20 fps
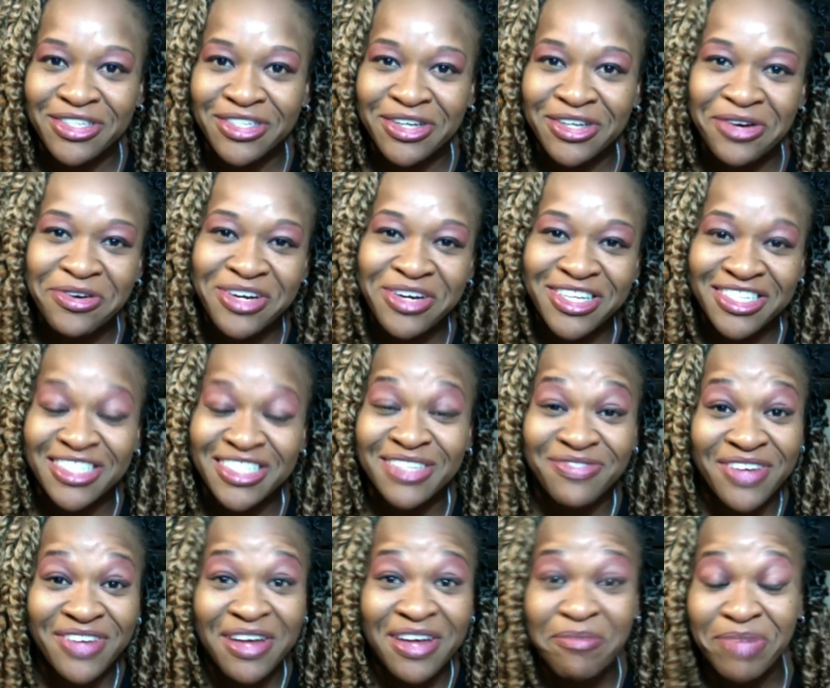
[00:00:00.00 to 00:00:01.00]
so because
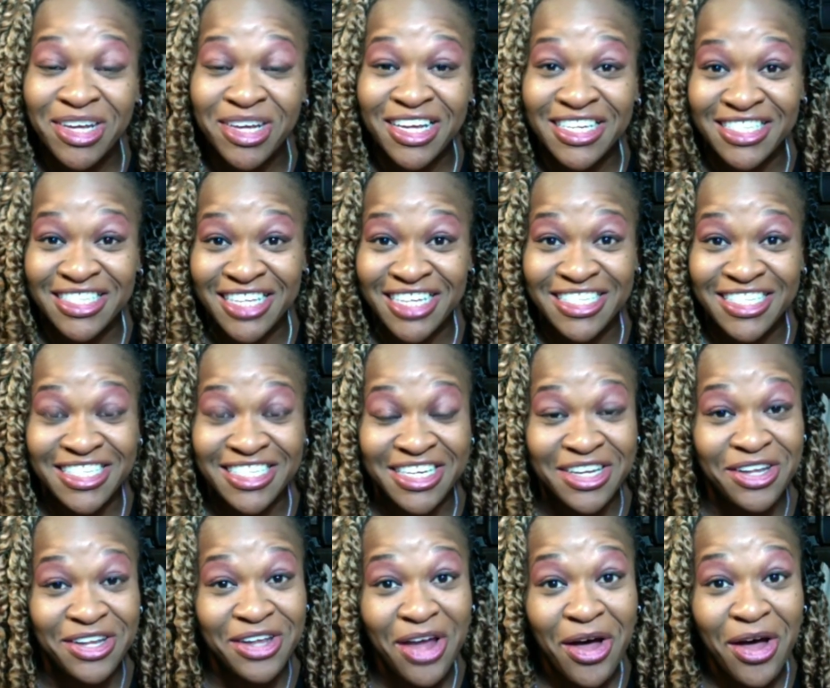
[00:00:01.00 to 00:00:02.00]
it's fun because they
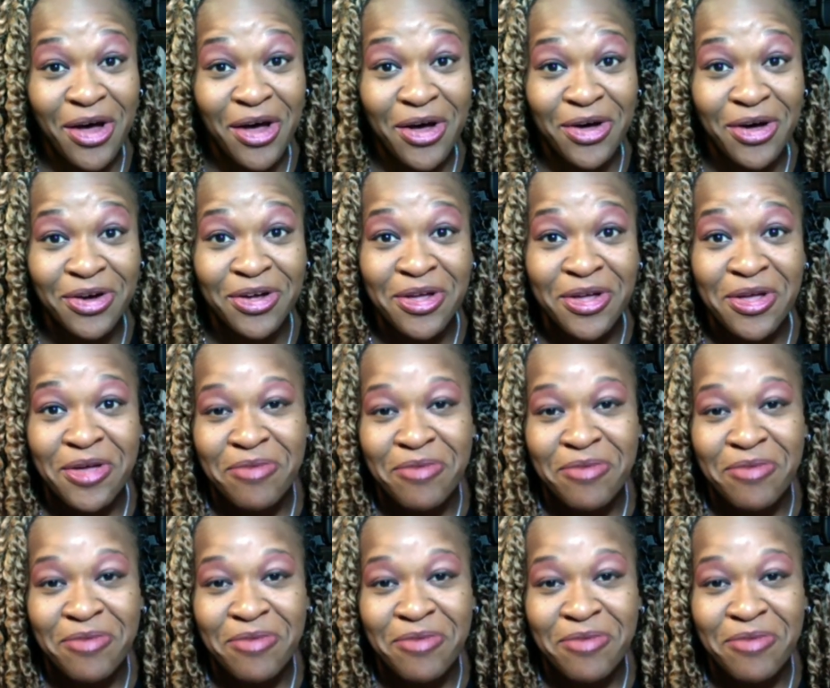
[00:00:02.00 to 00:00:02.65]
sing along.